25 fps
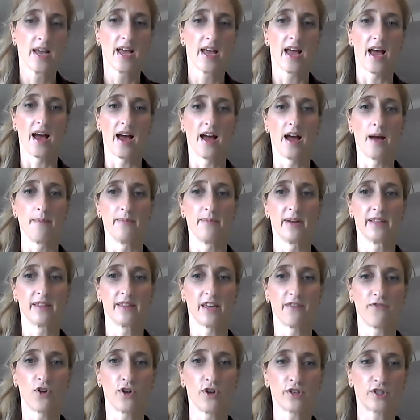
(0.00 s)
And
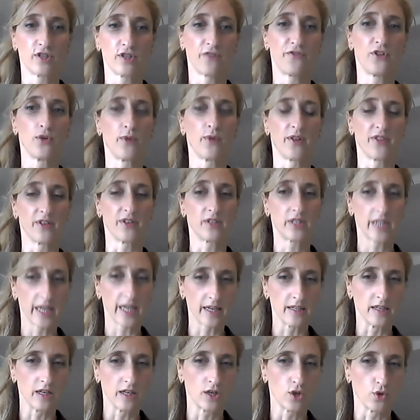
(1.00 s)
they've asked a few other
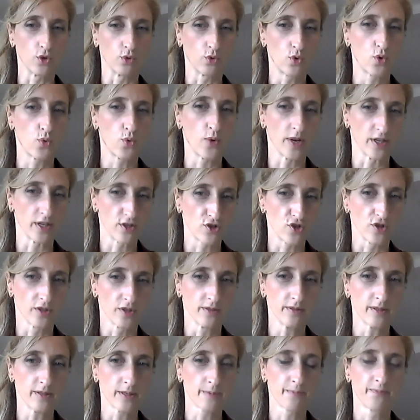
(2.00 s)
technical
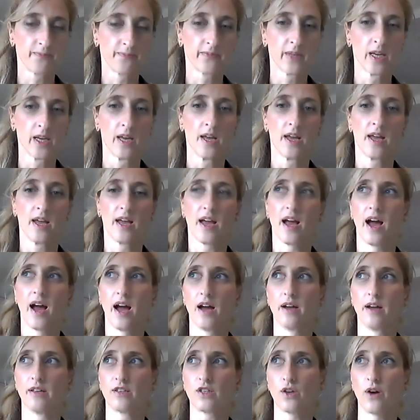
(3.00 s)
questions.
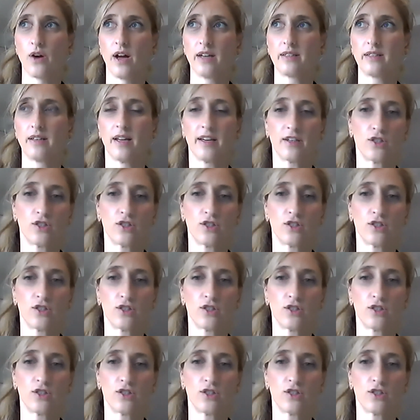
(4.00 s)
So I'd like